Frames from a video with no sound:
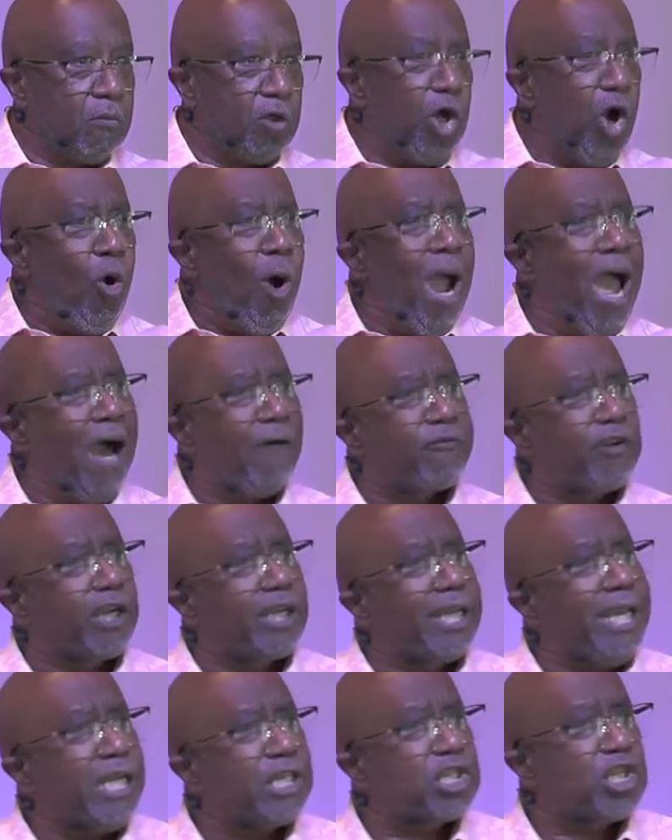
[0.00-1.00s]
You have to
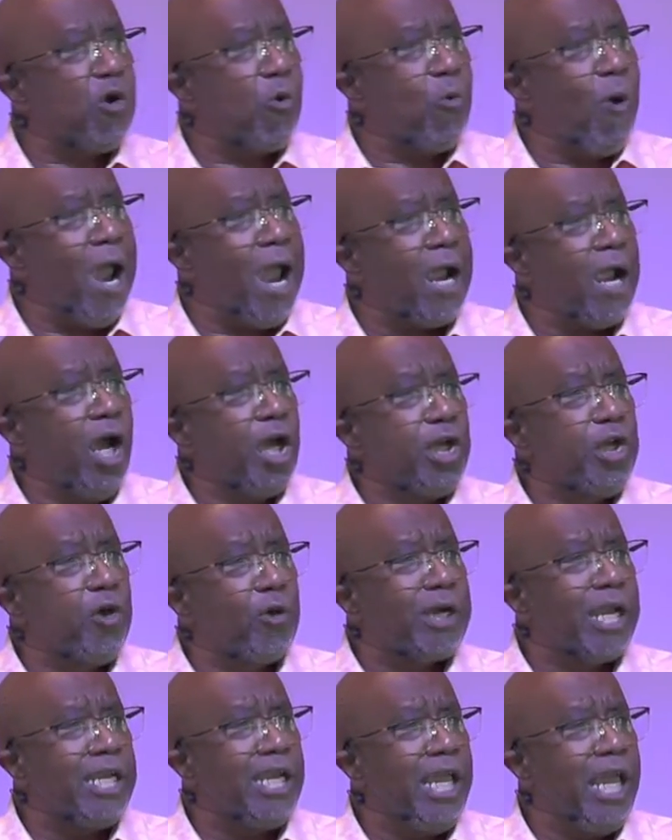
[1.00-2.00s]
get to where you
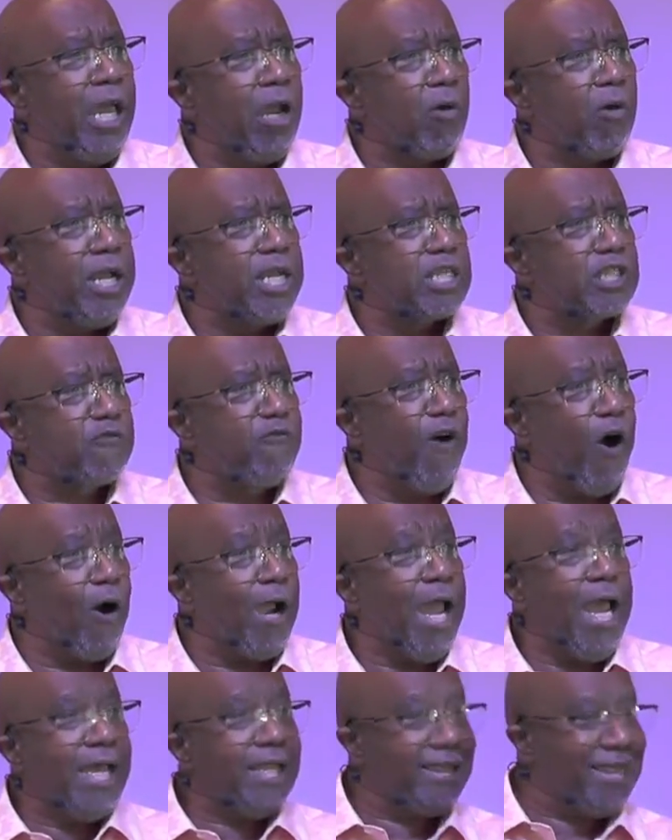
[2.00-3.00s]
can hear his
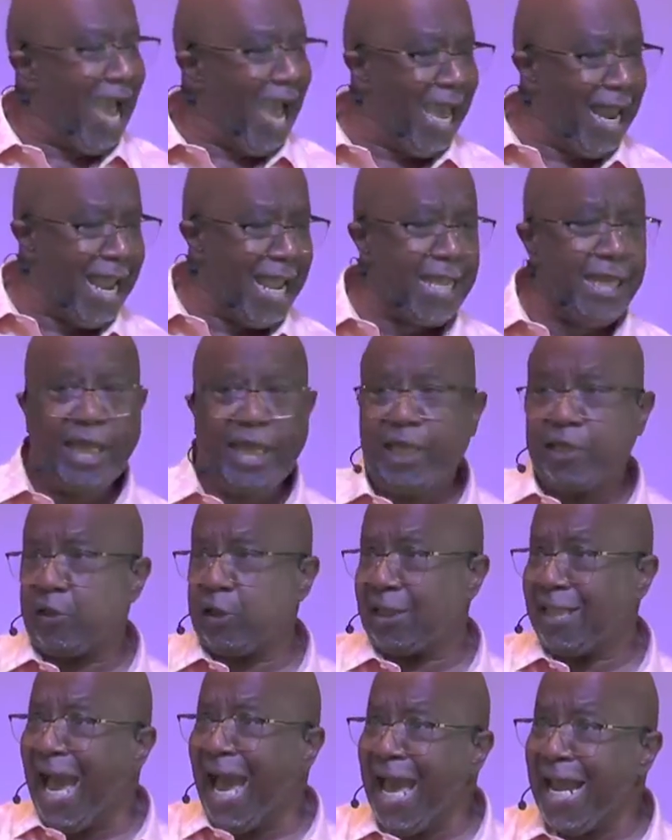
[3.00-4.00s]
voice. That ain't
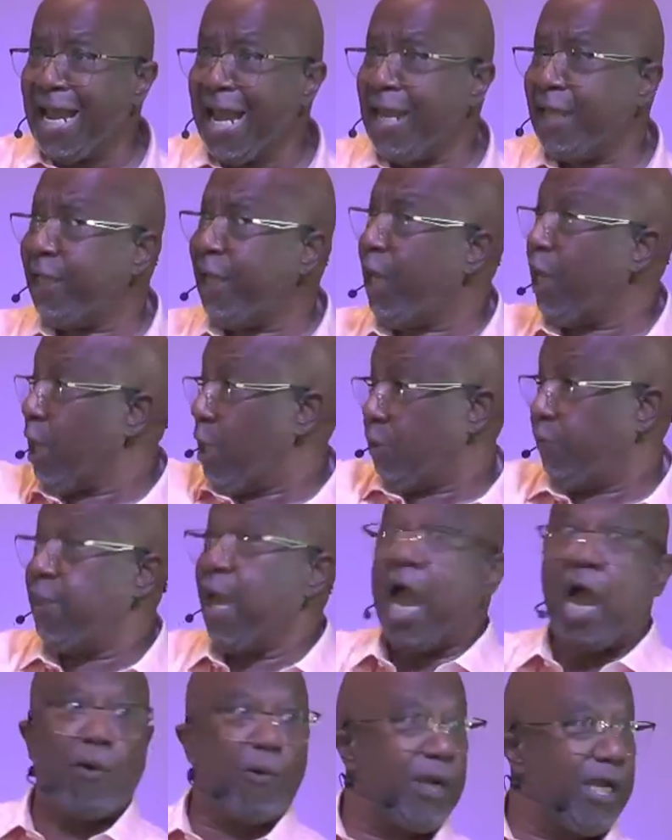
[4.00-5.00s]
it. That ain't it.
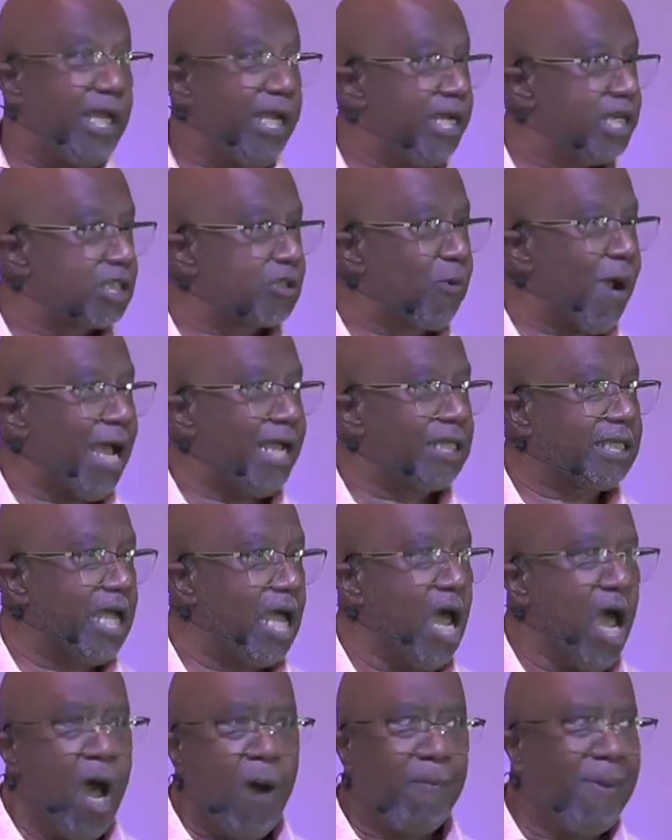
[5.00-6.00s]
There it is right
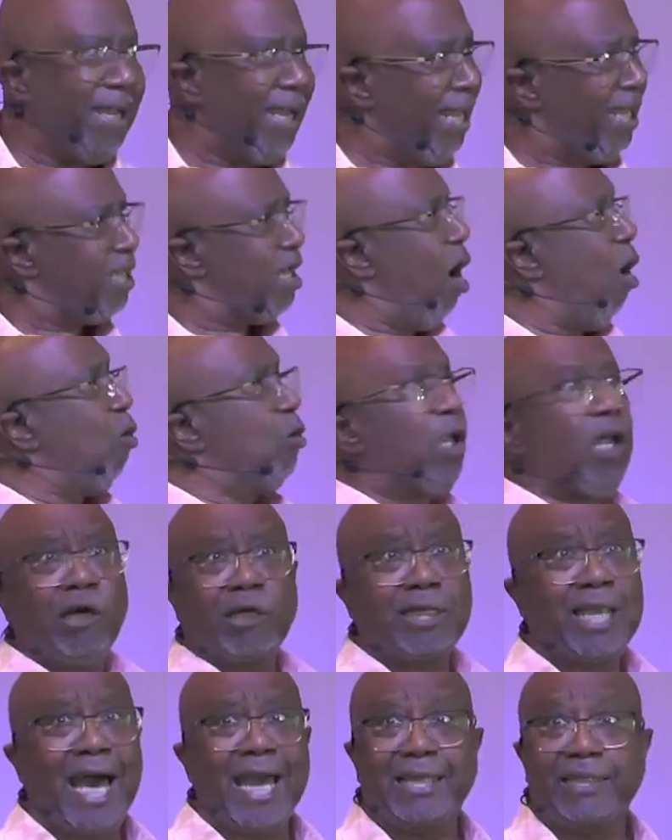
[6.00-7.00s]
there. But it don't
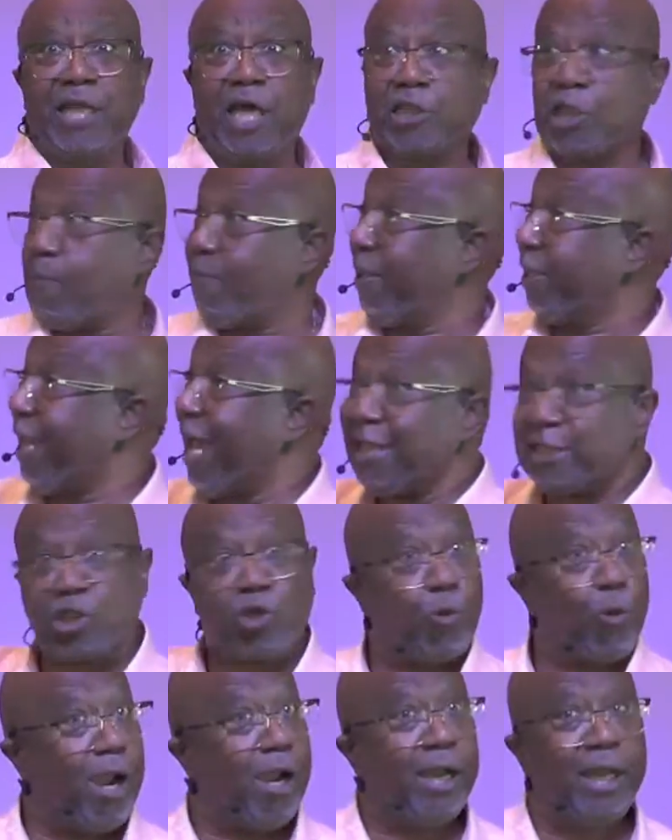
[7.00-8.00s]
look like nothing, but that's
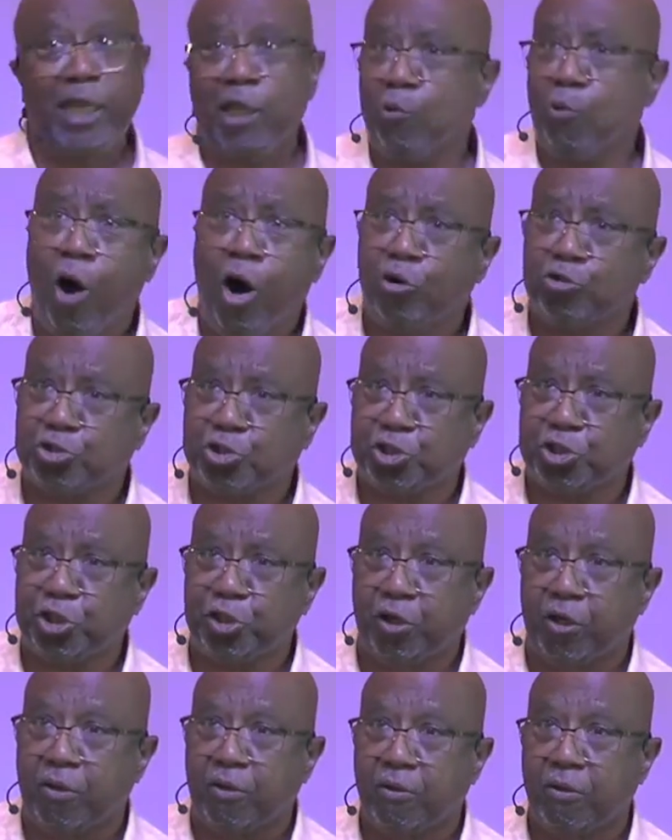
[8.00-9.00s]
where he wants you.